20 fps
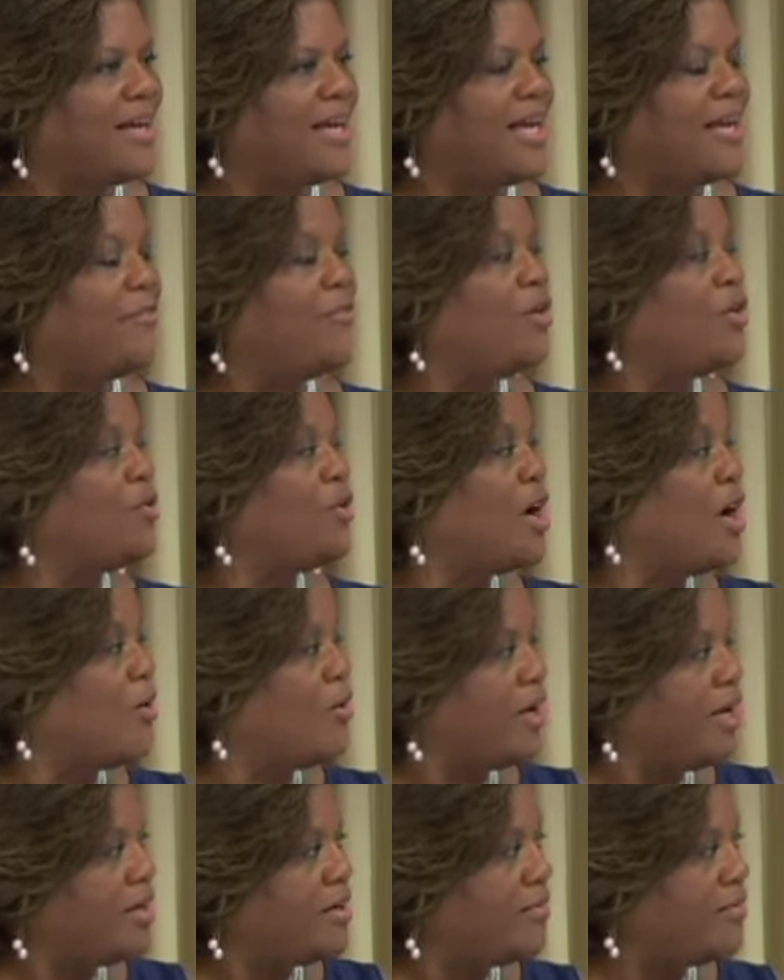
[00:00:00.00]
If you
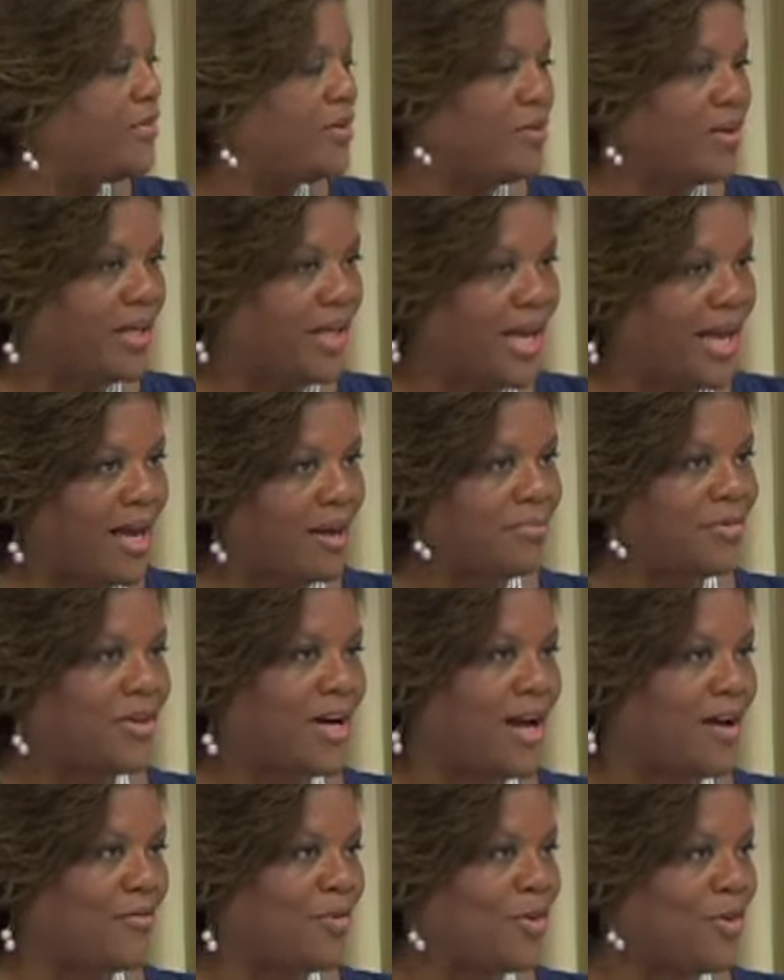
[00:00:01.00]
go interview the cab
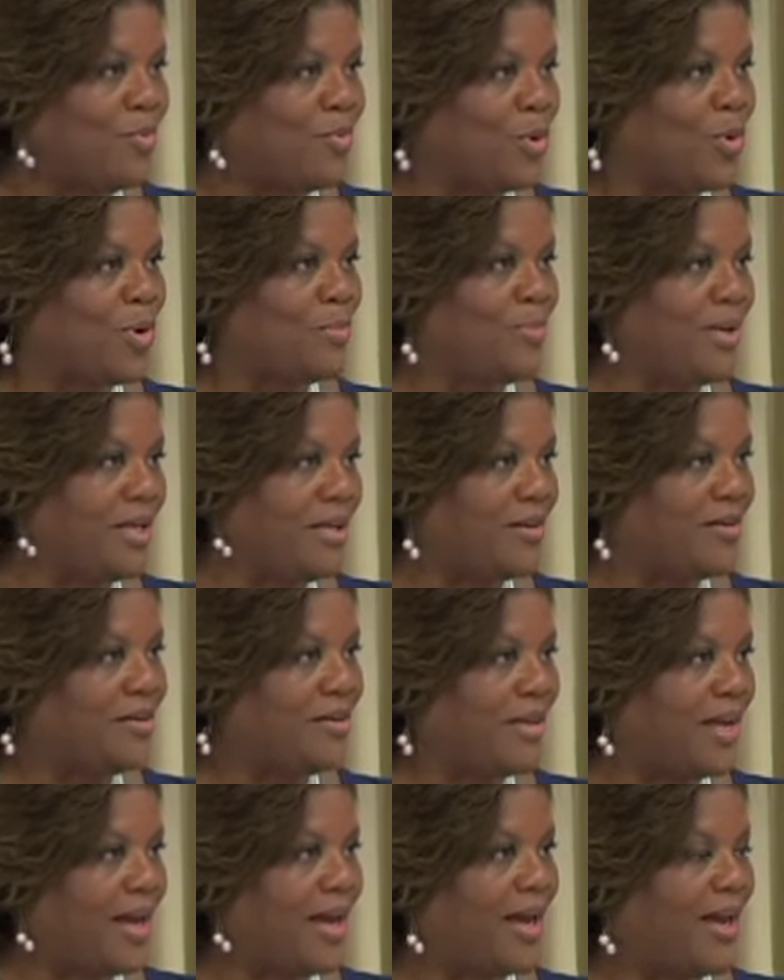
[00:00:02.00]
driver who brought me here
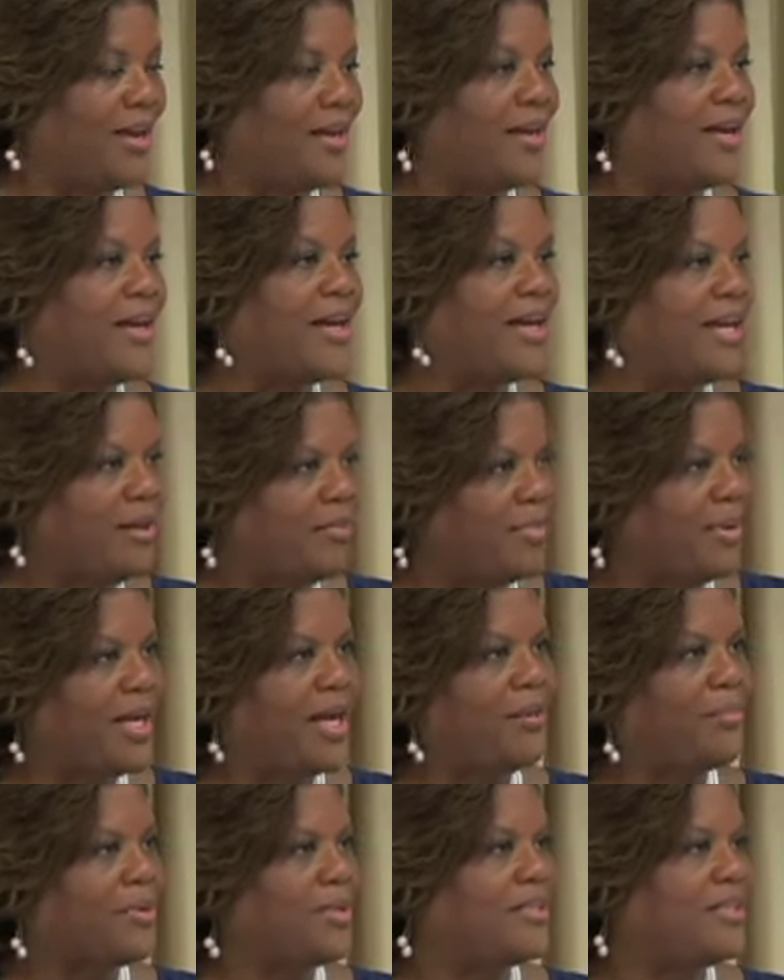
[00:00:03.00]
today, he'd be
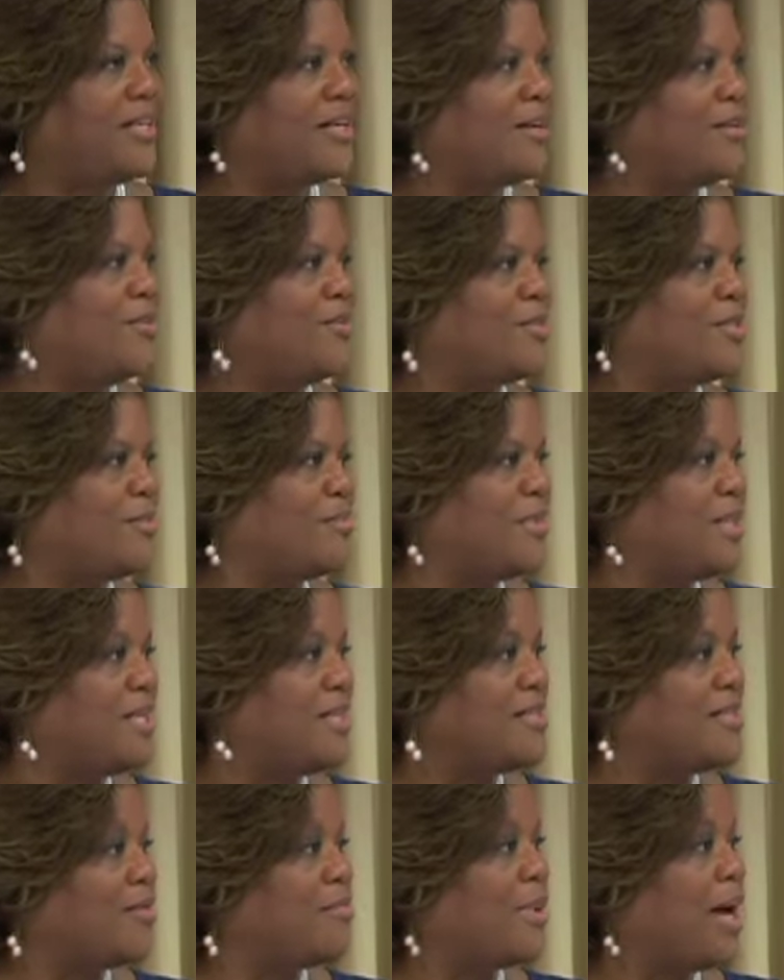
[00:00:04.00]
able to tell you some
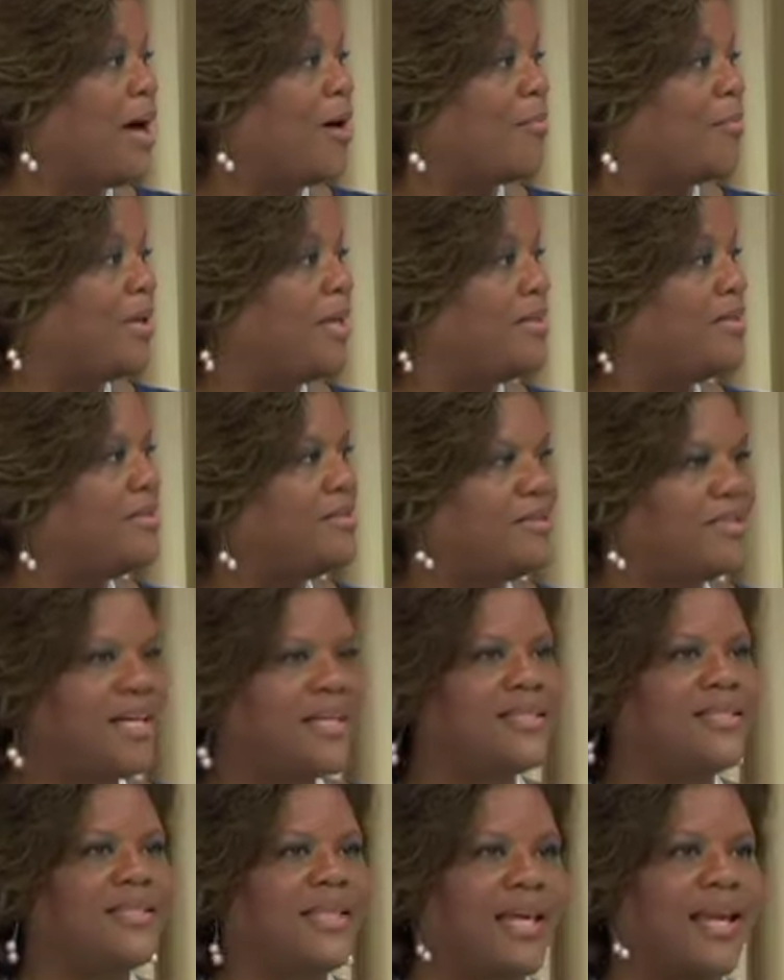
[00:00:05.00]
things about me,
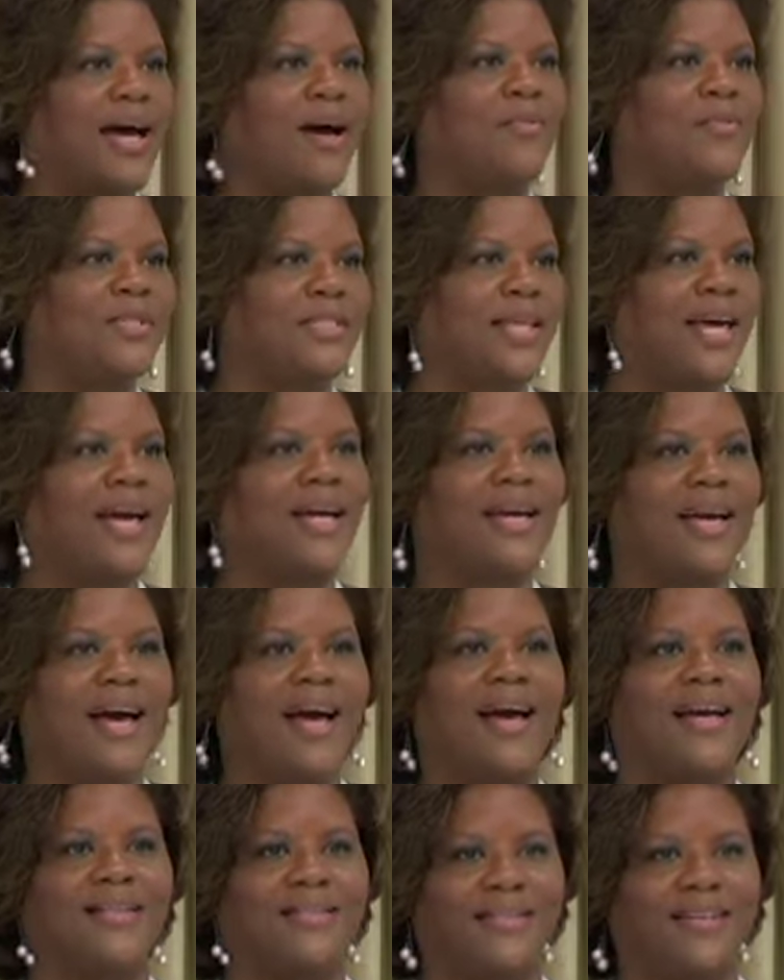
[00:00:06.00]
just that I was that
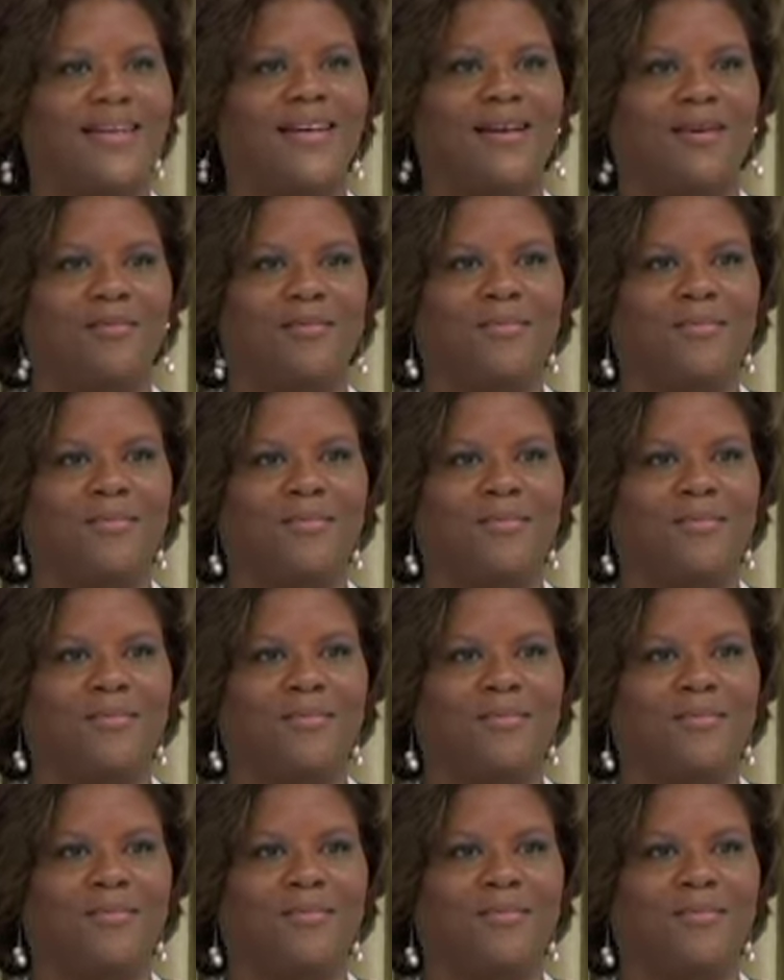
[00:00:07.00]
kind to him.